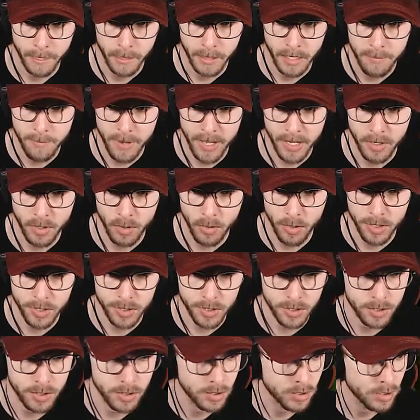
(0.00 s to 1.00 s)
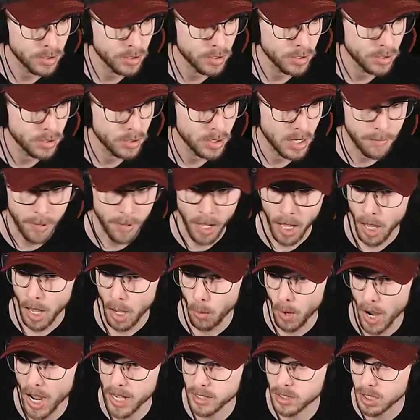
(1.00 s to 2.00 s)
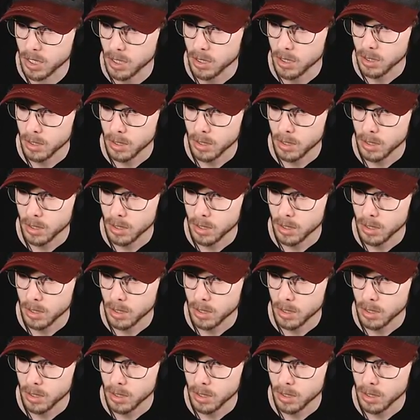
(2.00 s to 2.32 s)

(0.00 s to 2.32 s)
He made a noise. He, uh, what?